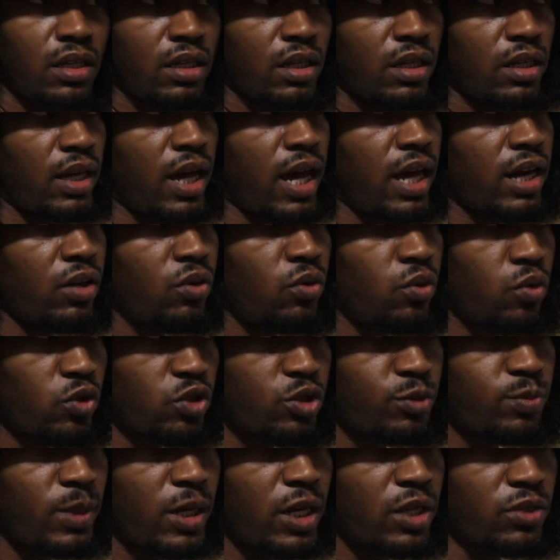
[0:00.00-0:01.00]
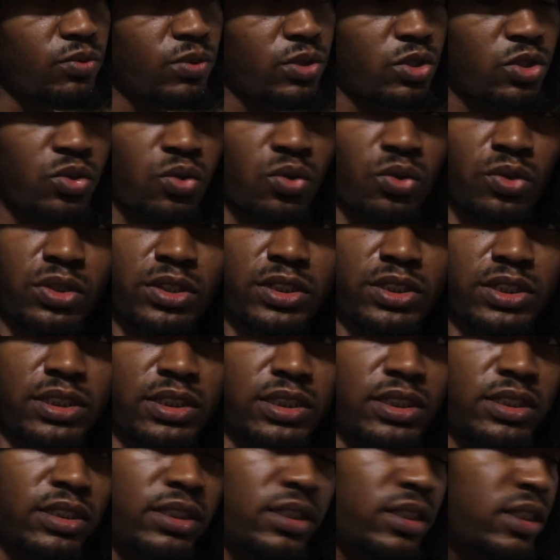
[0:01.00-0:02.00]
kind of corresponds with Taurus,
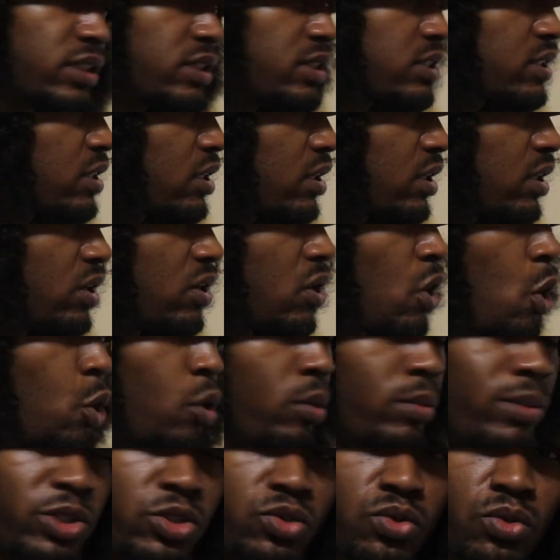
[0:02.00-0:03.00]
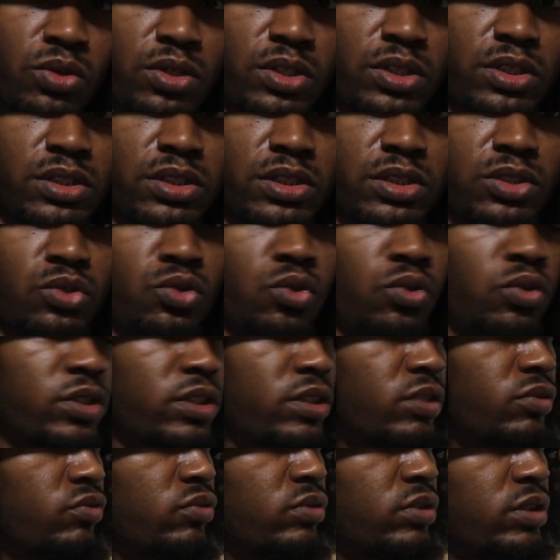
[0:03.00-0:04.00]
since it's home in Taurus.
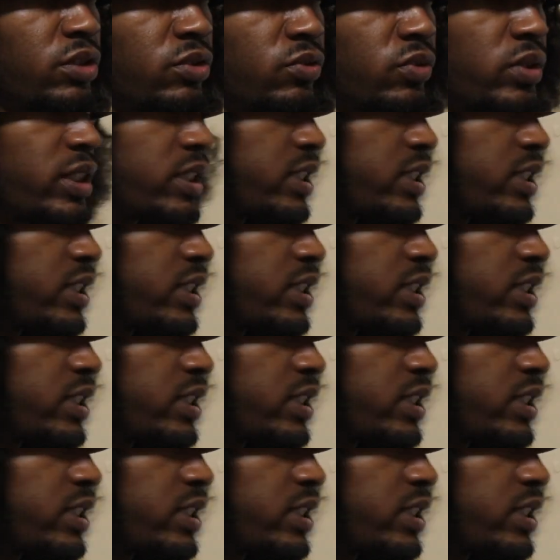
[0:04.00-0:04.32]
Taurus is the